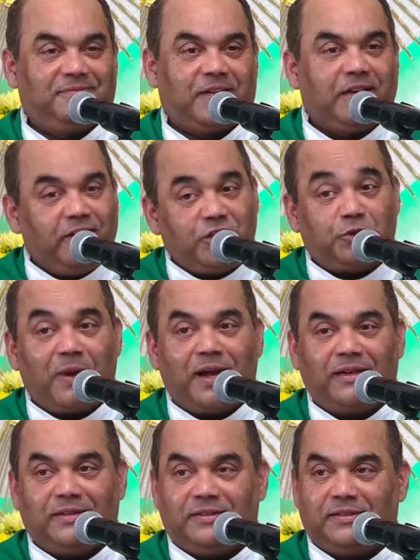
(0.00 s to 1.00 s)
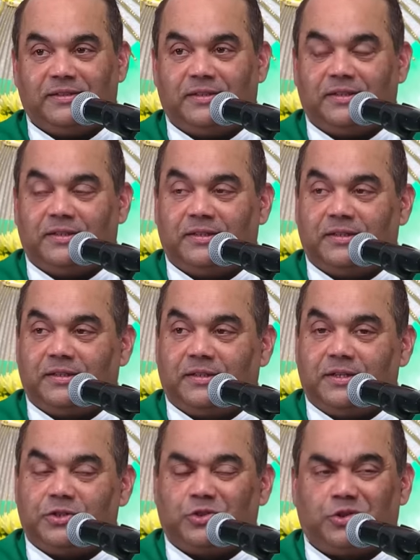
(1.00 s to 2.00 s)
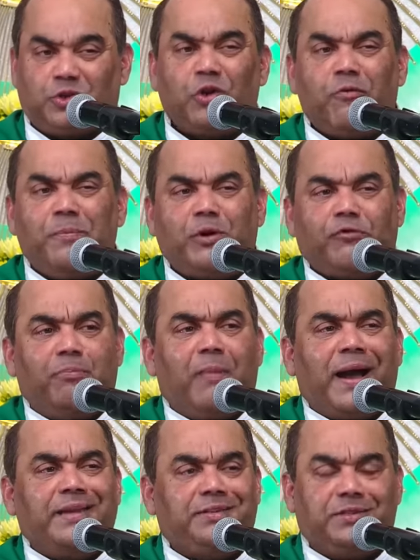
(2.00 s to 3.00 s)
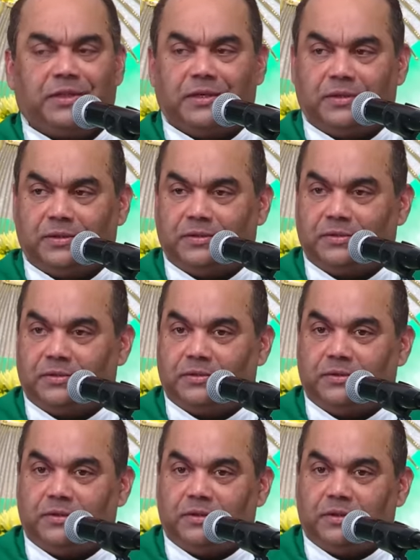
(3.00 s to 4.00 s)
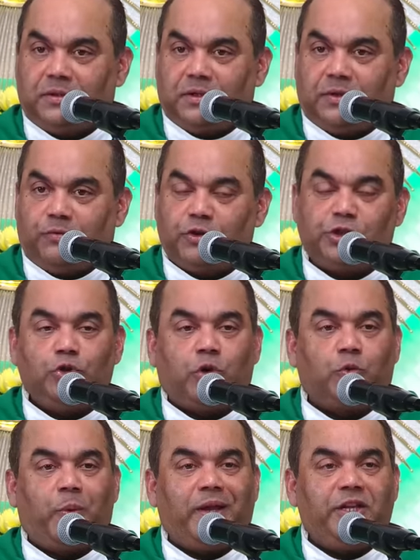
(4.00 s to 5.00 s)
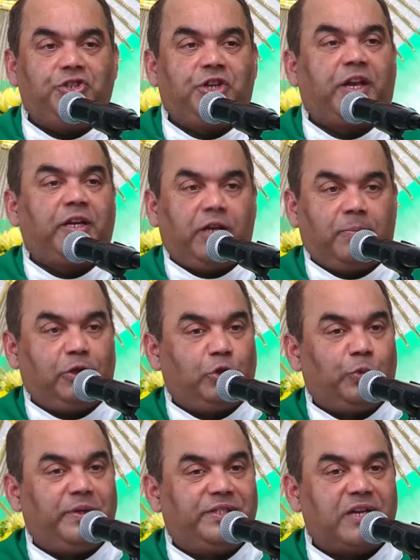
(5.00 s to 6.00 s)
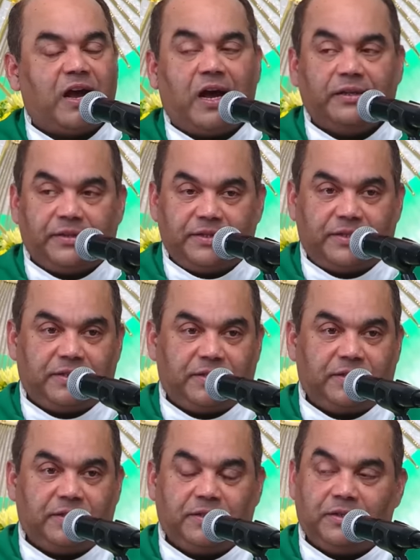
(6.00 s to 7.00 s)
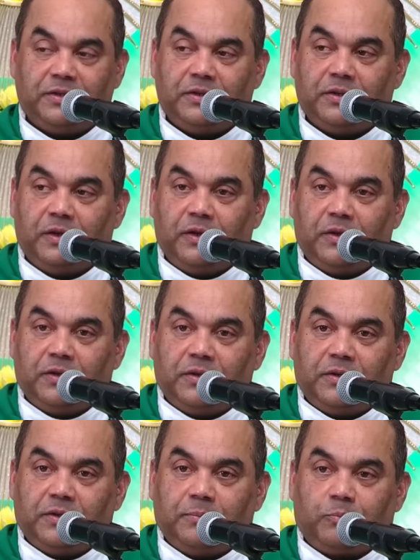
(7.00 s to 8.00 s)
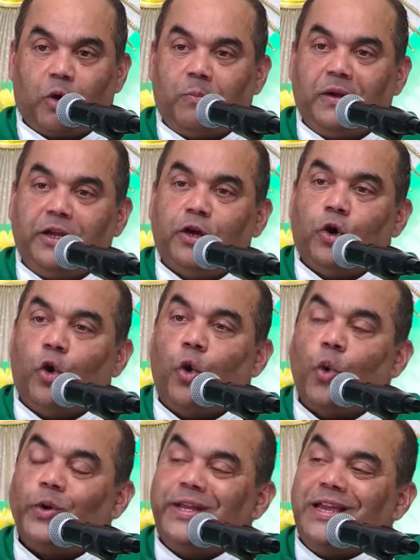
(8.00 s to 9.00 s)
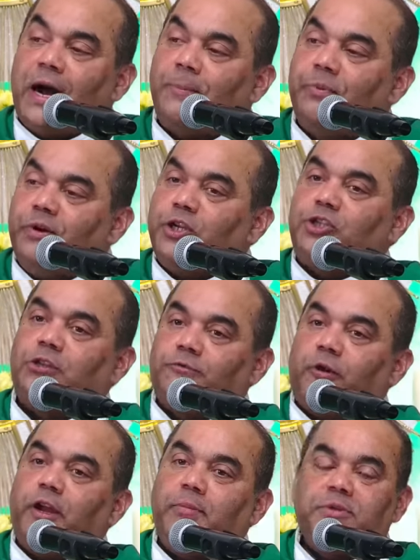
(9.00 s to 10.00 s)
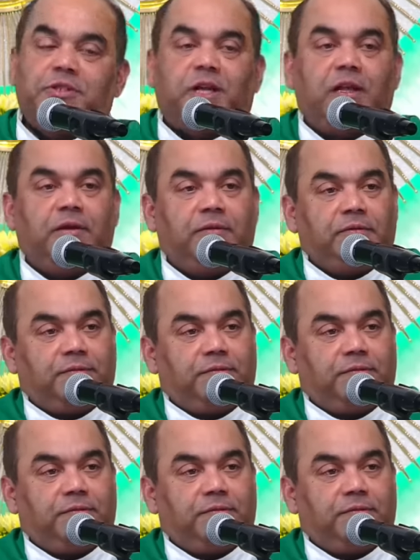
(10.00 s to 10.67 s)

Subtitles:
A rich man, sort of a bit of miser, was not very charitable towards others, probably hoarding up riches for himself.